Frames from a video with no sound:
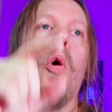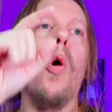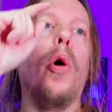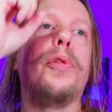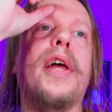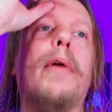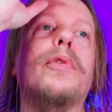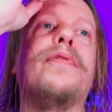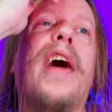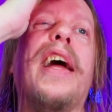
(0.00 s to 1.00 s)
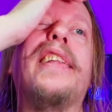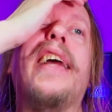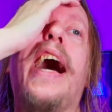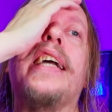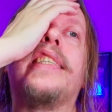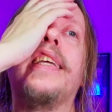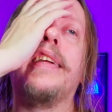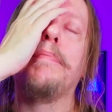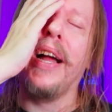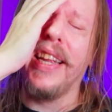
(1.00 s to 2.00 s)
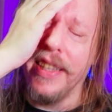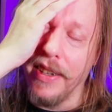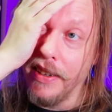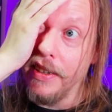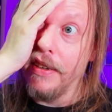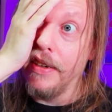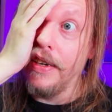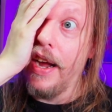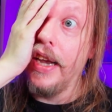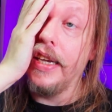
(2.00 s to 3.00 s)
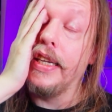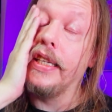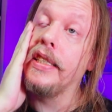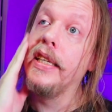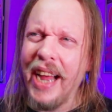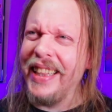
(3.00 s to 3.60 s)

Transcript: oh that was fantastic back in the 90s.